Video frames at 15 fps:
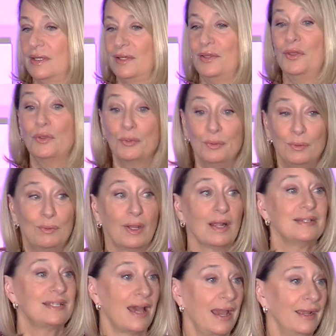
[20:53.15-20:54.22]
You are
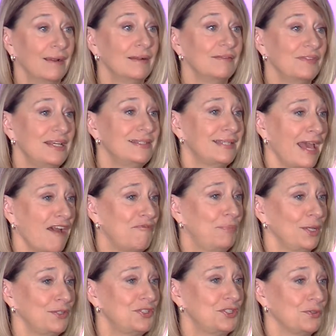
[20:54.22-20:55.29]
tired of these
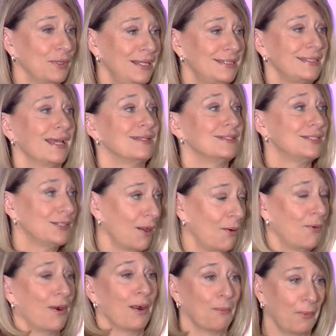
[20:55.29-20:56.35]
half-built streets, and
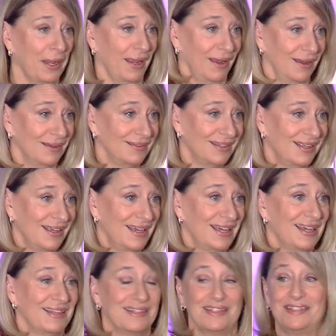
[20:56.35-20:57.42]
so are we.
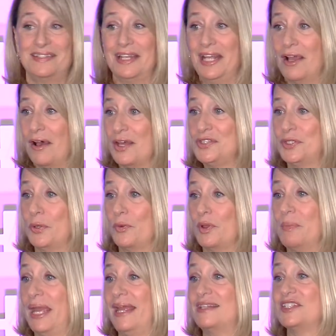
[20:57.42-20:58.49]
The city also
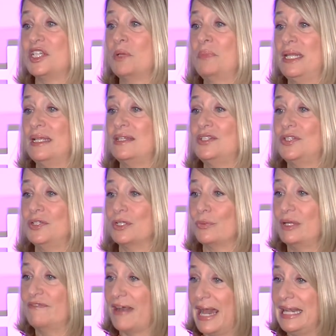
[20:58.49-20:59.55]
remains committed to the
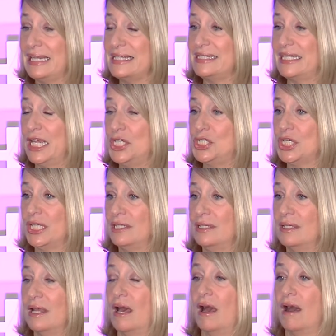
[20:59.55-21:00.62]

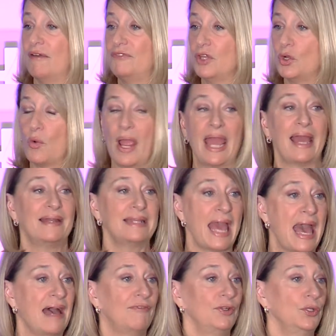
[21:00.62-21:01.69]
revitalization of the Grand
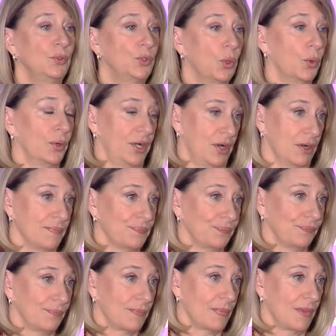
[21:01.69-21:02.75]
Avenue corridor.
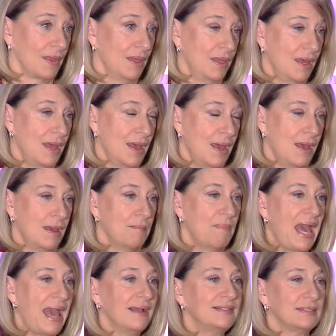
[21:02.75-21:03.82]

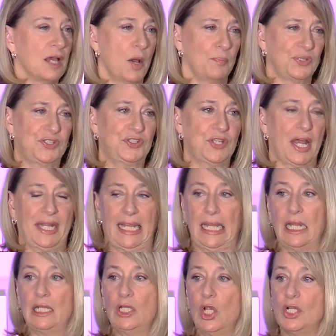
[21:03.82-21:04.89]
MAG's Compass
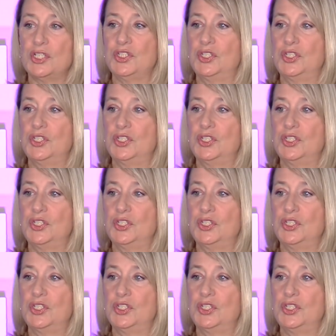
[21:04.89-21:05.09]
study looks